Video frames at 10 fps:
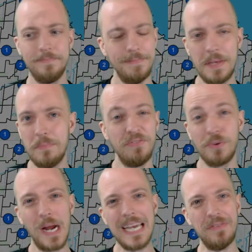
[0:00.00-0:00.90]
And
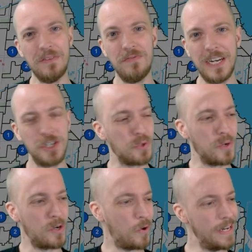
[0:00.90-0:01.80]
before I even finish the
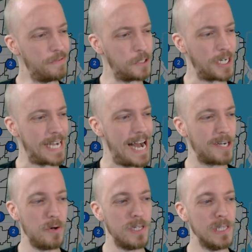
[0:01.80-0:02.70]
recording for
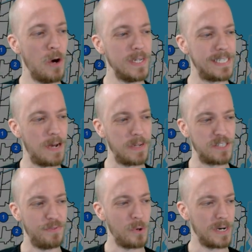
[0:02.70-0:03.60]
Chicago, the lowest
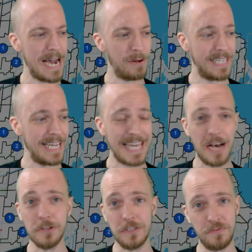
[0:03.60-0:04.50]
UPEX floor now is
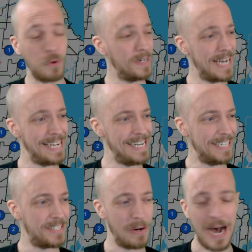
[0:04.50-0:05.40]
8,490.
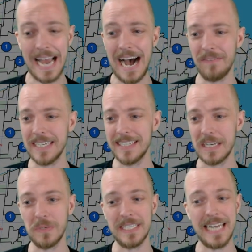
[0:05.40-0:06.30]
So I obviously
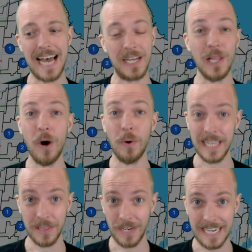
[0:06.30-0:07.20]
was not alone
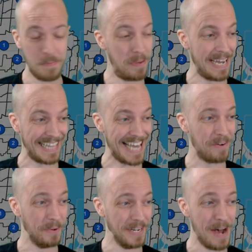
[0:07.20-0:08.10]
in looking to pick that
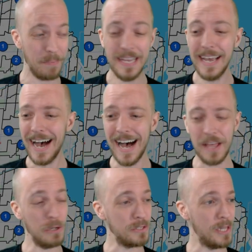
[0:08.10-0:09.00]
one up.
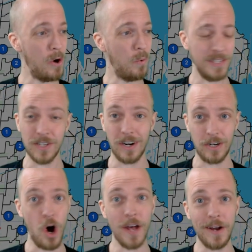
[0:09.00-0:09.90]
Those low ones are
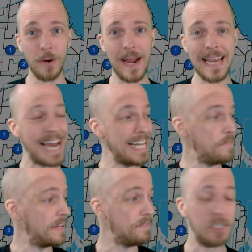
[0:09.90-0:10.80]
gone already. I
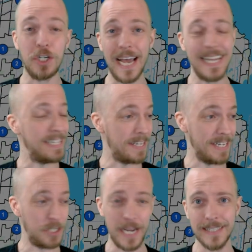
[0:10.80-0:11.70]
didn't get a
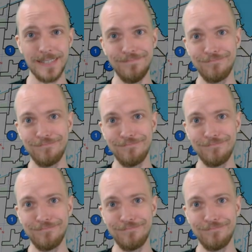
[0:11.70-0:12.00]
chance.